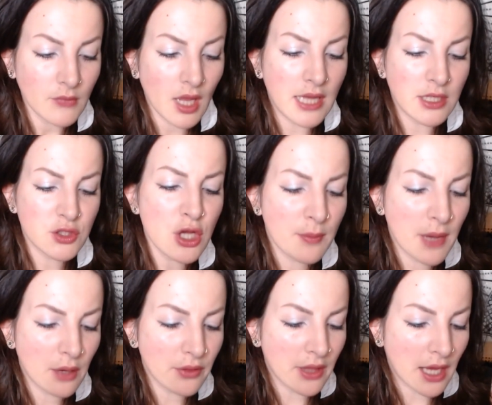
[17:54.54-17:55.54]
And it's not
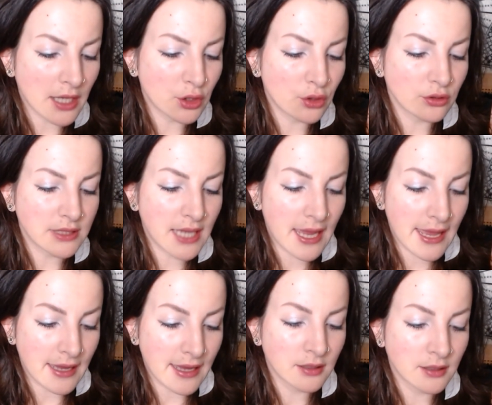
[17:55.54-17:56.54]
about that I don't
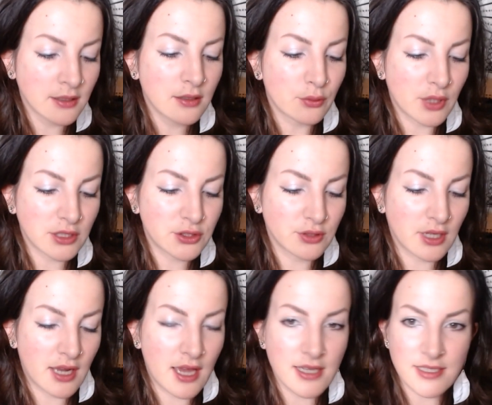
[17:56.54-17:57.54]
care
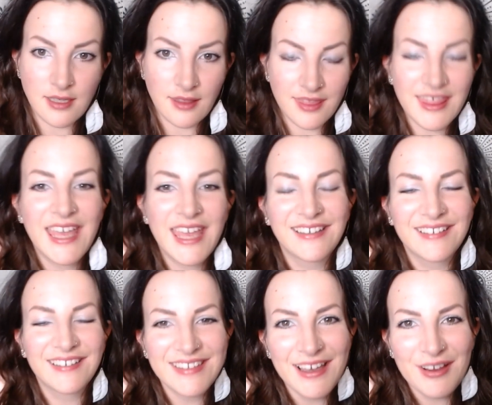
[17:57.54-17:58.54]
rationalizing
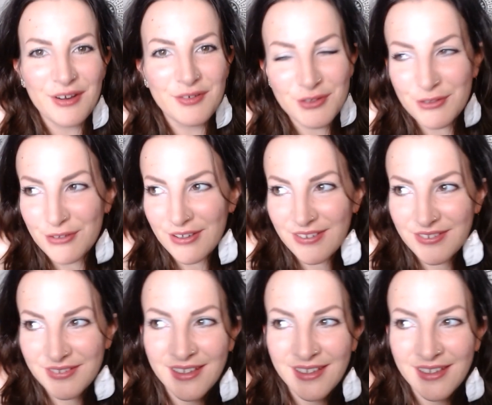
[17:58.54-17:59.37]
things. Of course,